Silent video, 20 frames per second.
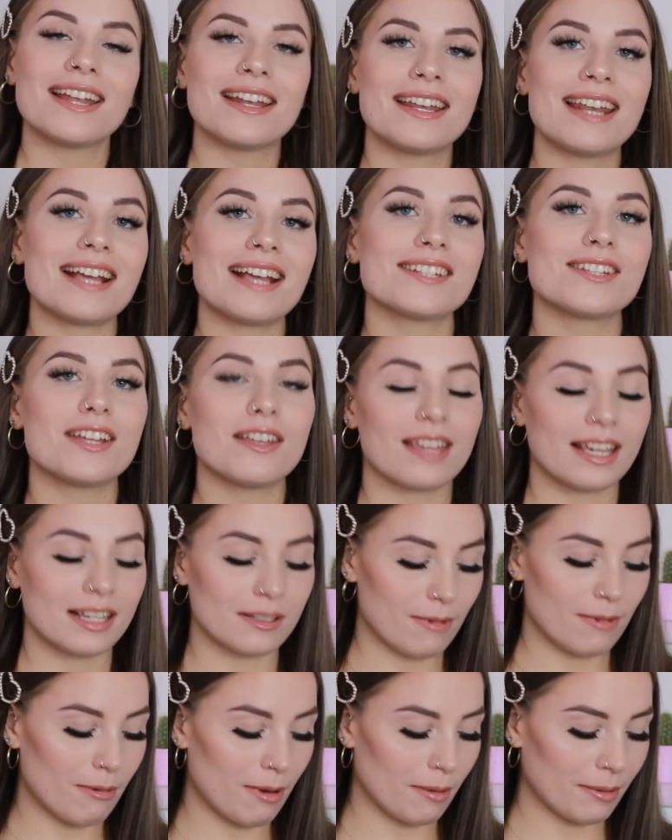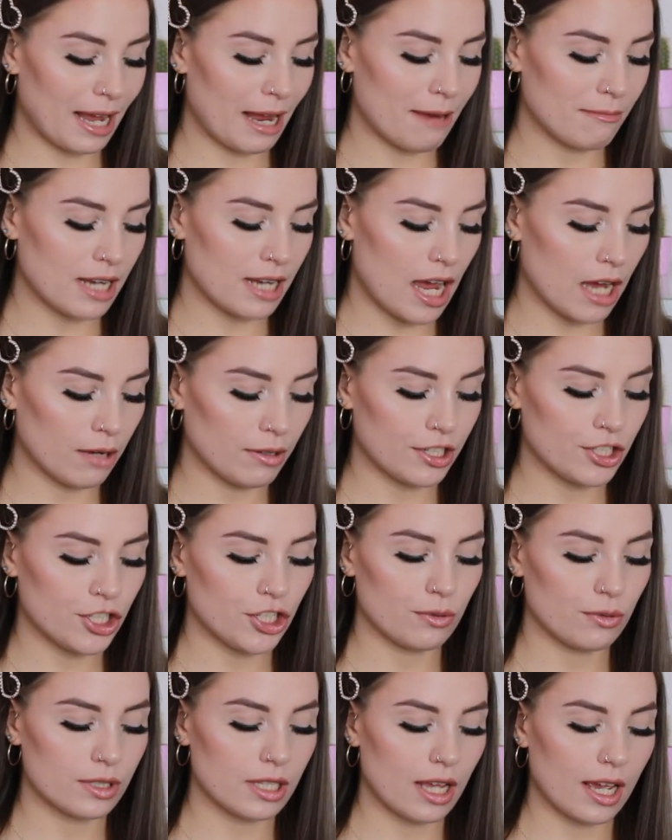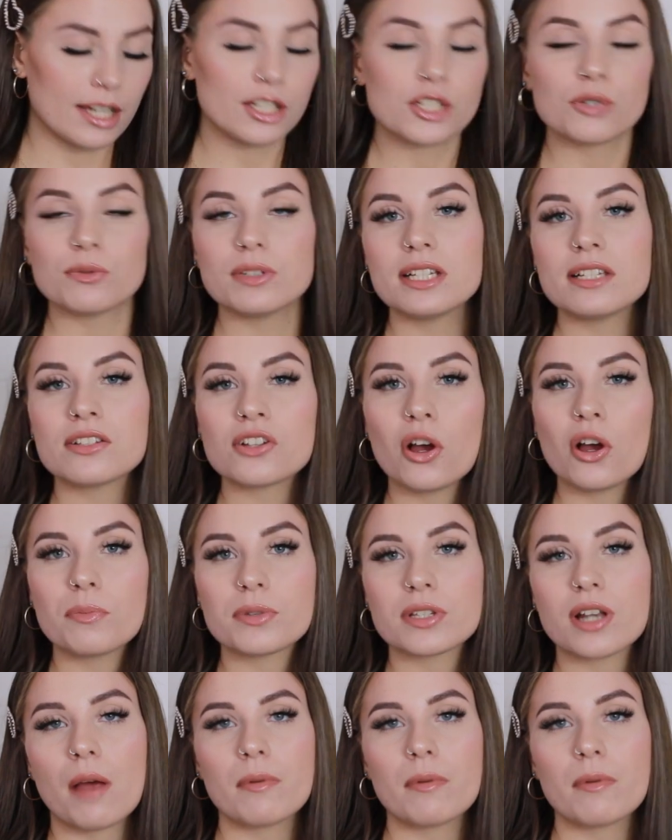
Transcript: Then the next two things, my mum came down and she was like, do you want these tops?